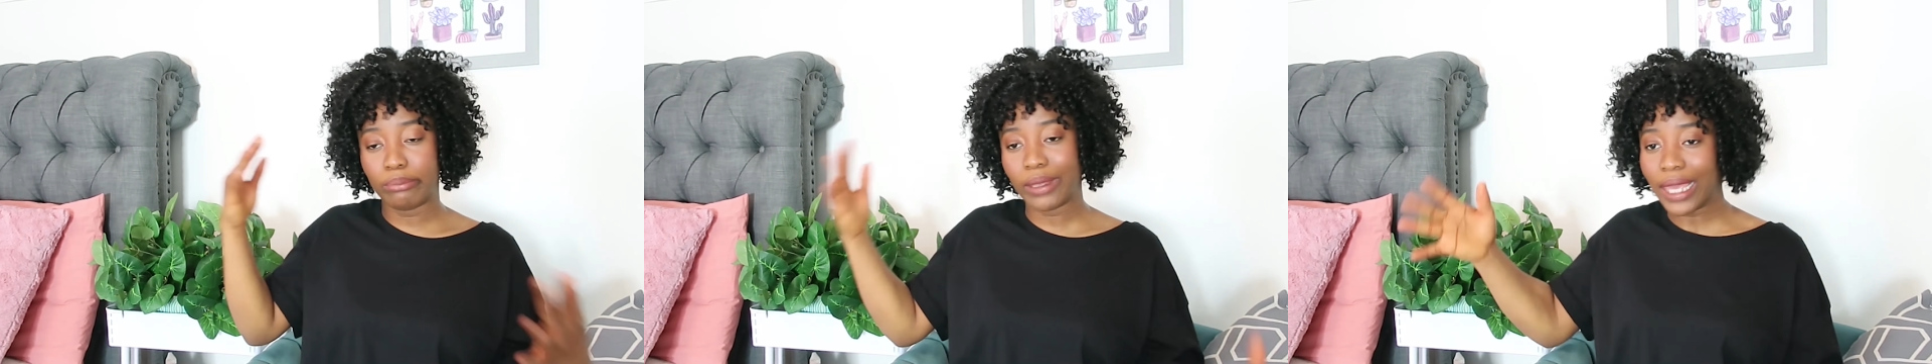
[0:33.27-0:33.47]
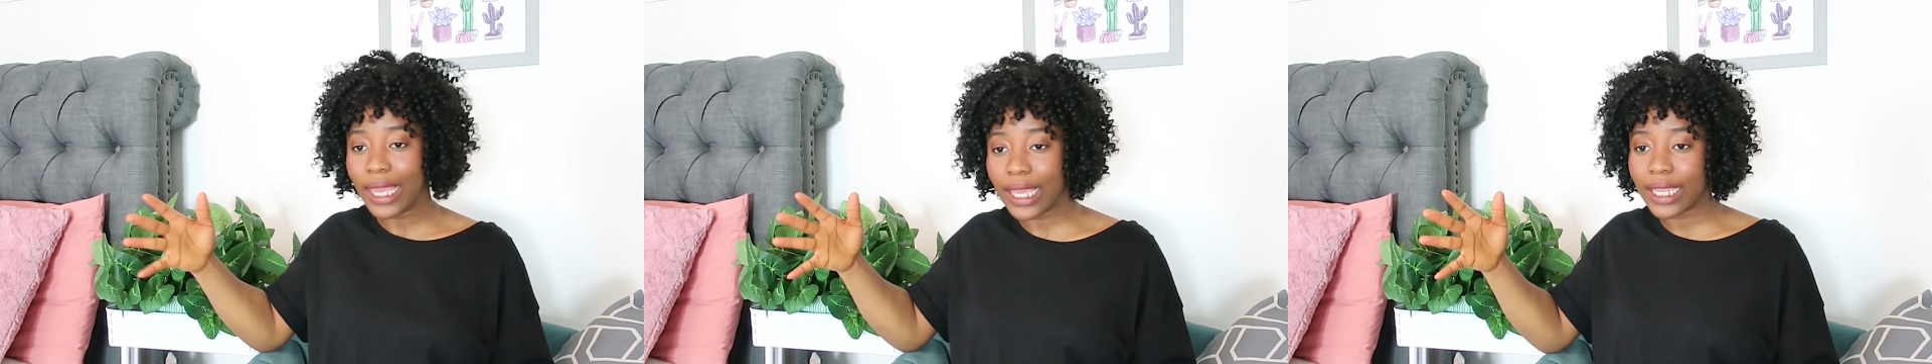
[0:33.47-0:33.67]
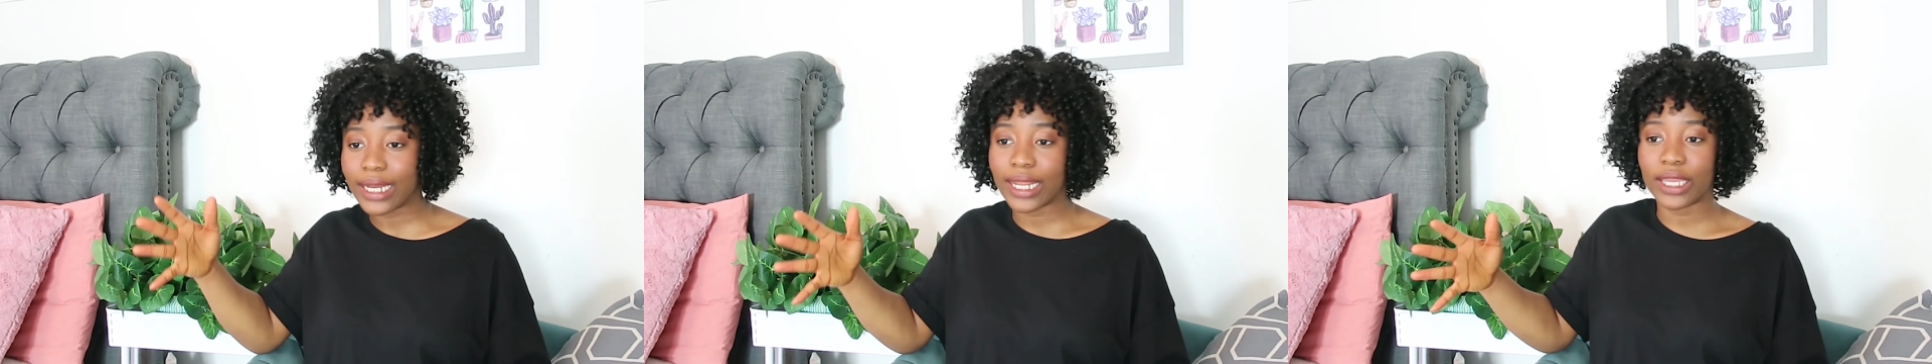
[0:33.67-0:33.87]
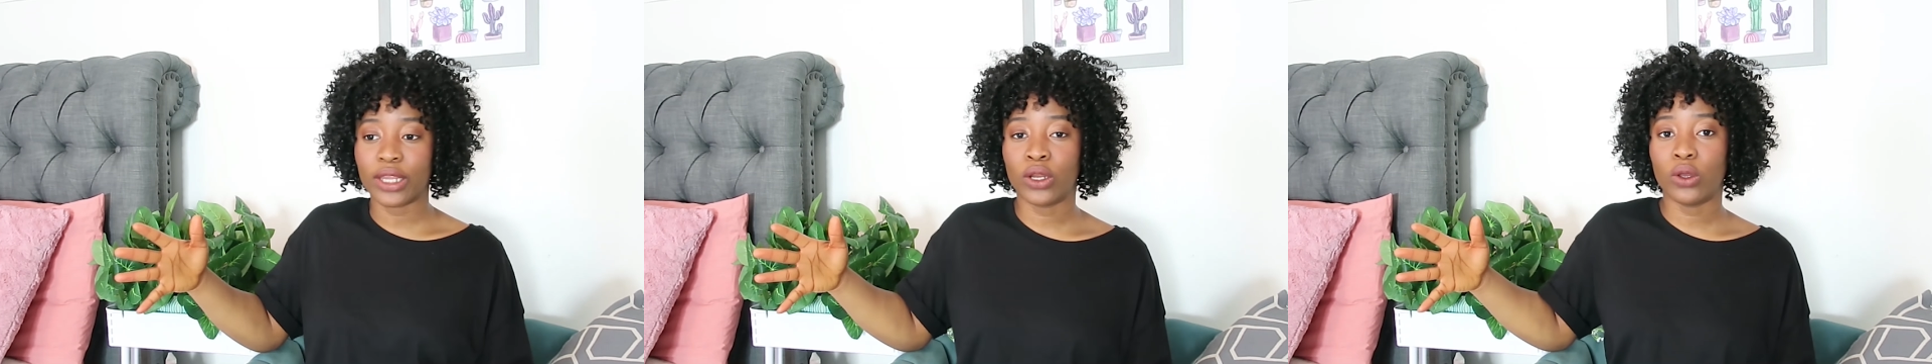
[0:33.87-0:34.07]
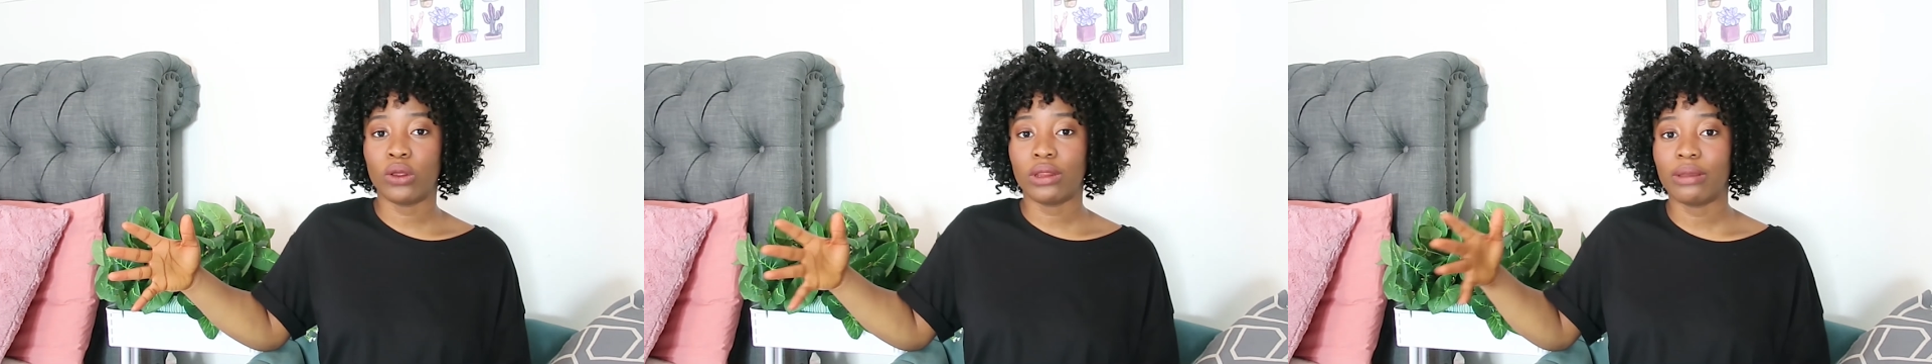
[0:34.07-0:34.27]
big and I
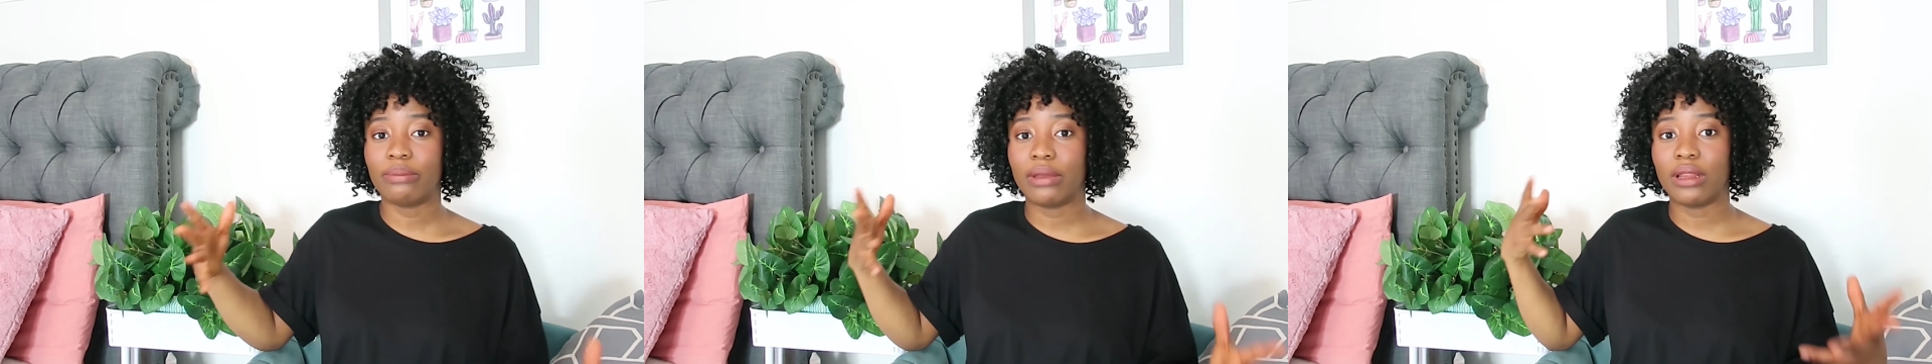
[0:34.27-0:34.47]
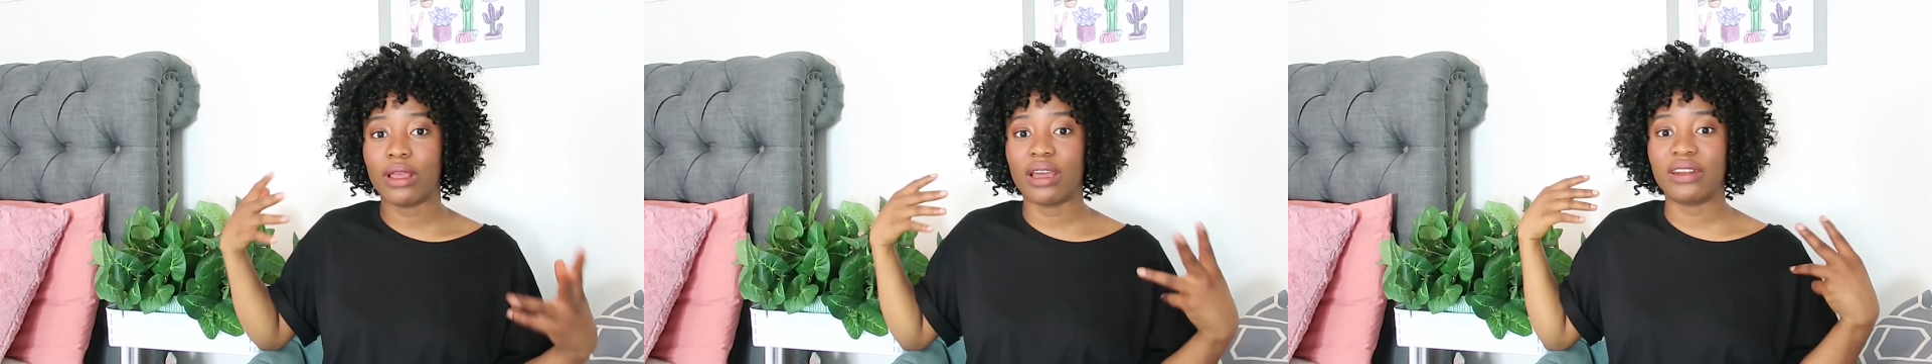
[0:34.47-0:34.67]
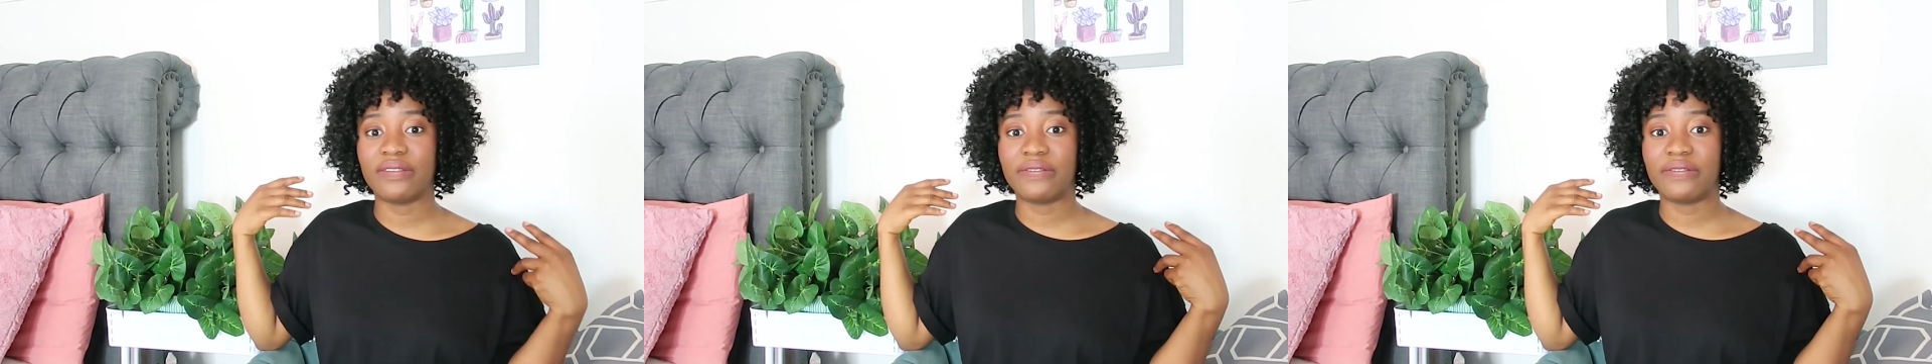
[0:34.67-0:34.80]
can hold up a lot